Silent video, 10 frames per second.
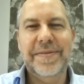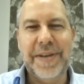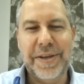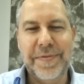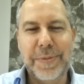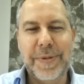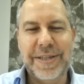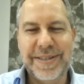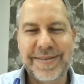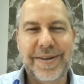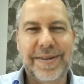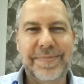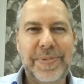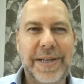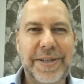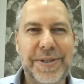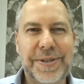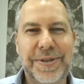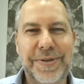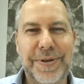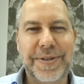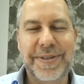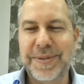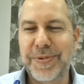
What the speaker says: Thank you very much. A pleasure to join you this